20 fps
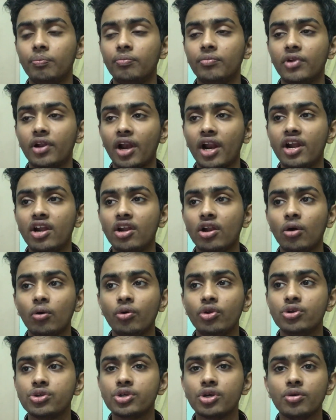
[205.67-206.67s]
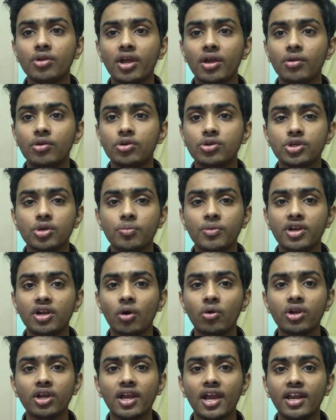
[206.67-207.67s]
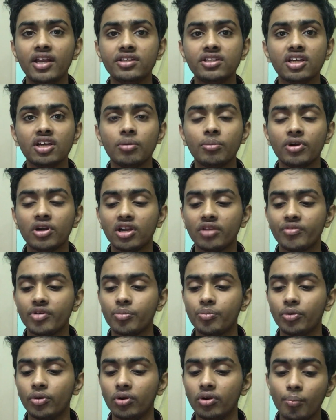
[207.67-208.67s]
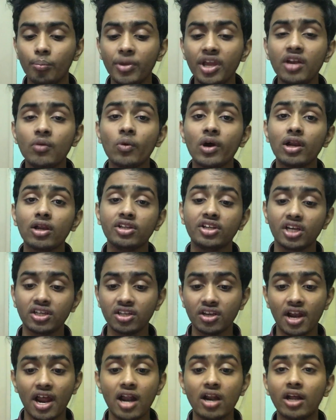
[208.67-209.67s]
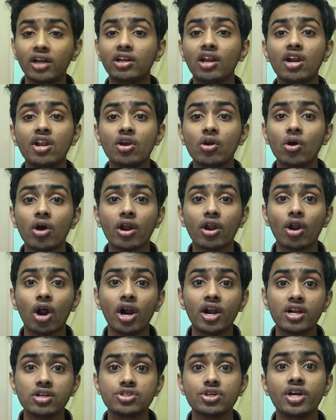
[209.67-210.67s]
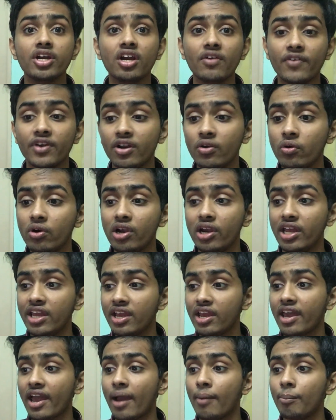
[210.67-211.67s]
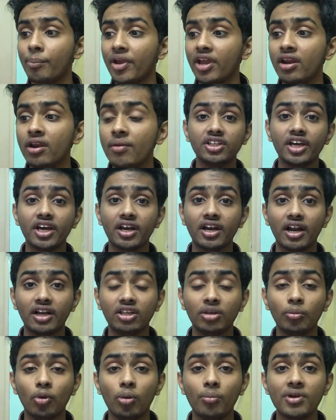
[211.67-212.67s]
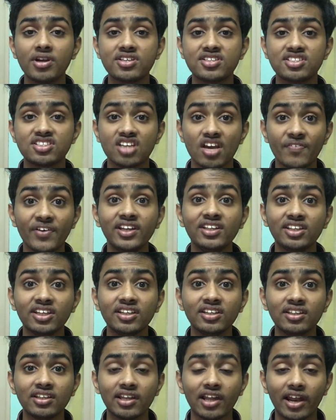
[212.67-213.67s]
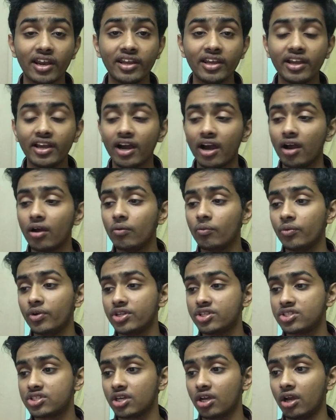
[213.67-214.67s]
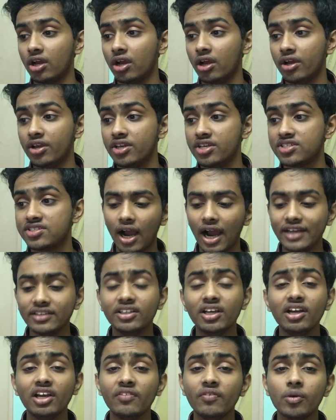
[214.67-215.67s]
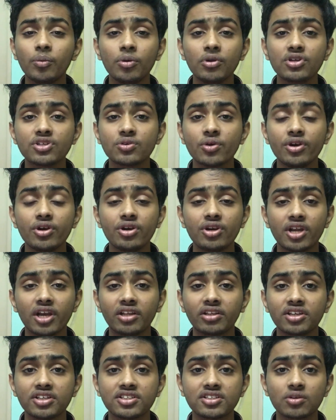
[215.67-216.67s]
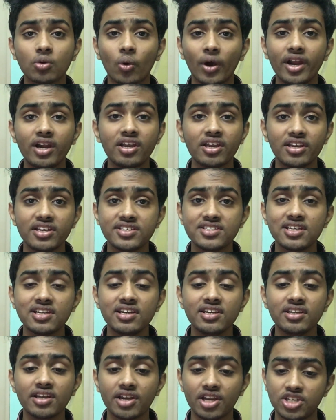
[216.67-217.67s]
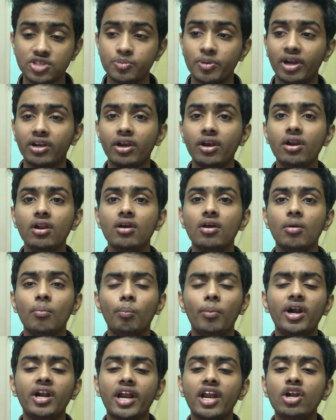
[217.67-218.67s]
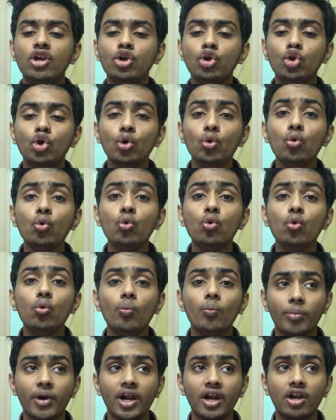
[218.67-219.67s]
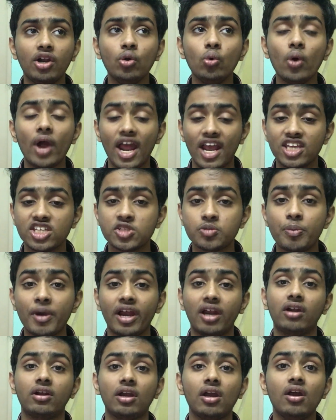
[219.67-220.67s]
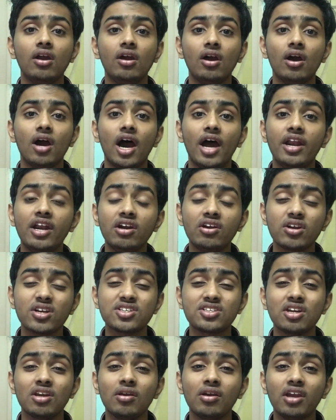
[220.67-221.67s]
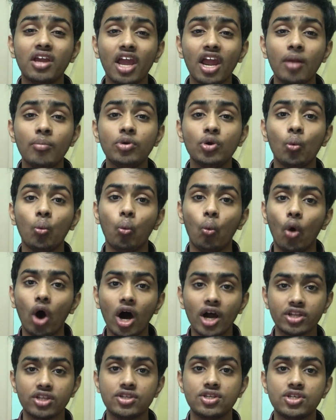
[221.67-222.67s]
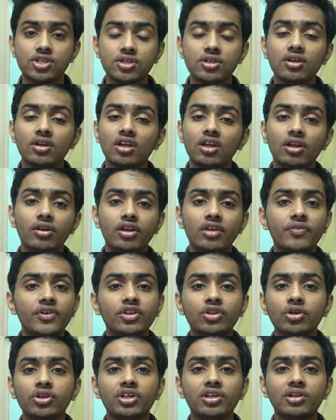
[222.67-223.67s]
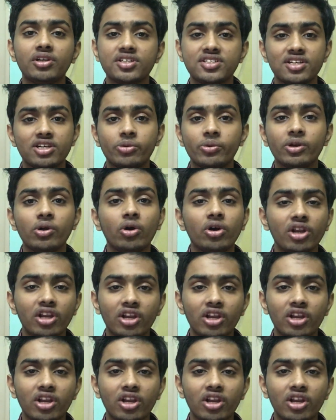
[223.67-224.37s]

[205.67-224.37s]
right now you should be doubting anything about Liverpool. Meanwhile, on the other hand, Atletico are not enjoying a very good league campaign. They're at the moment 7th in La Liga, which is, I think Liverpool is going to take this quite easily than expected. But I do expect an interesting game to watch, even though the result will go to